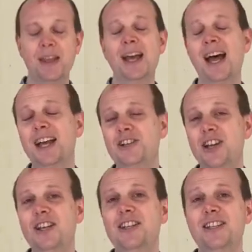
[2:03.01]
And
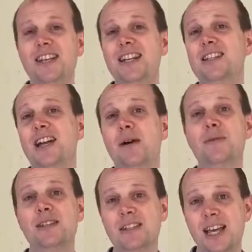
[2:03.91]
Jesus needed to come and
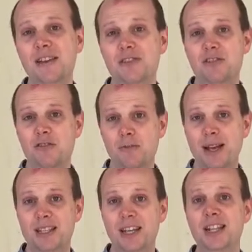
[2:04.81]
save us from our
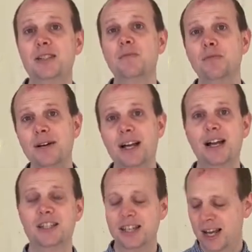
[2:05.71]
sins and bring
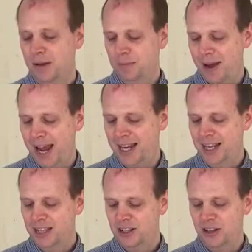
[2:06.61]
us back
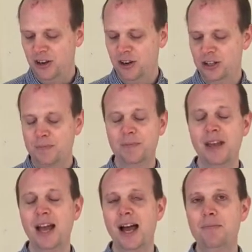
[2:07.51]
to God.
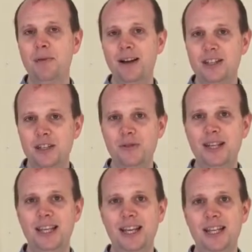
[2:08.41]
And by doing
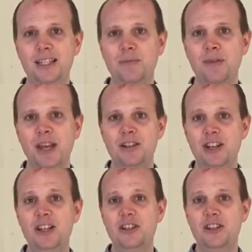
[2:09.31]
this,
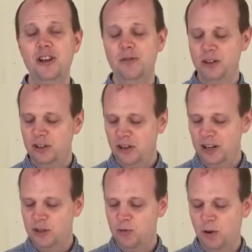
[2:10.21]
Jesus showed that God
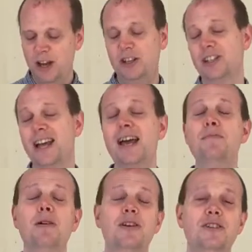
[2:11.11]
is righteous and
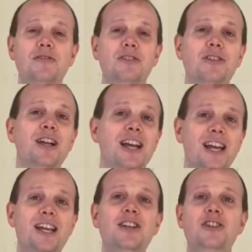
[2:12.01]
merciful.
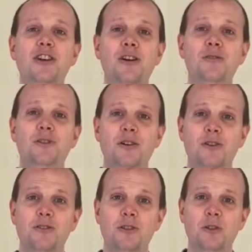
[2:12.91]
He showed
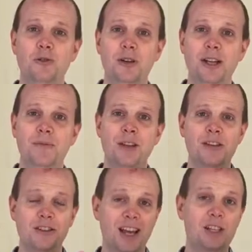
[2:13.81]
God's glory.
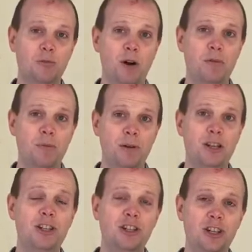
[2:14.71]
So that's why we're putting
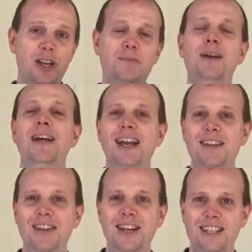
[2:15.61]
sheep in
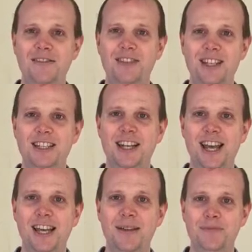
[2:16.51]
the Nativity today.